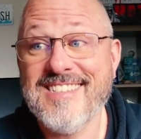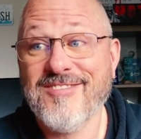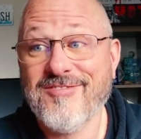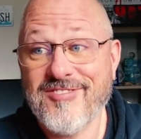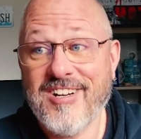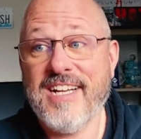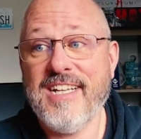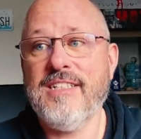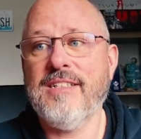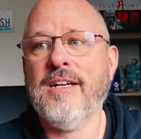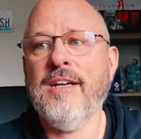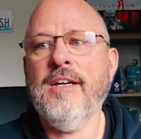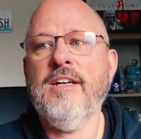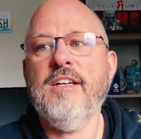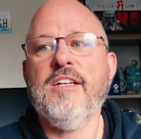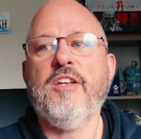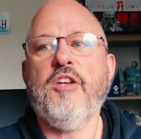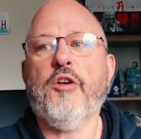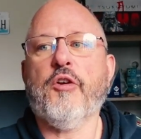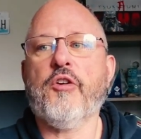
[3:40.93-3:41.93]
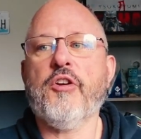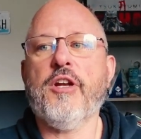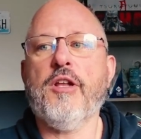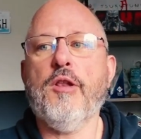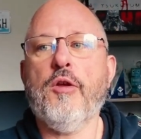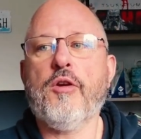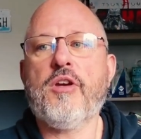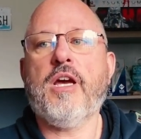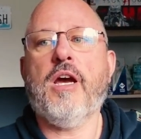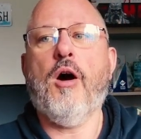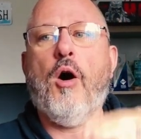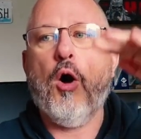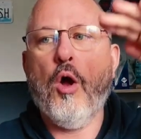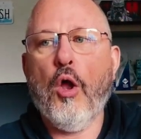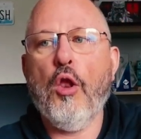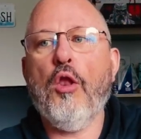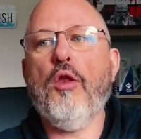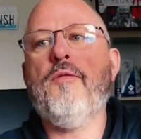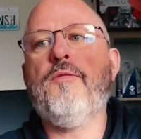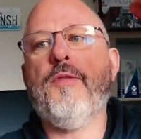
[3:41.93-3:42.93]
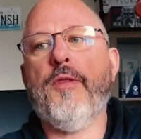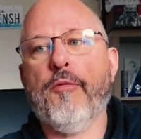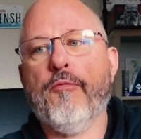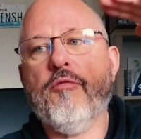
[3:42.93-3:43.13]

right? You're going to look at all of the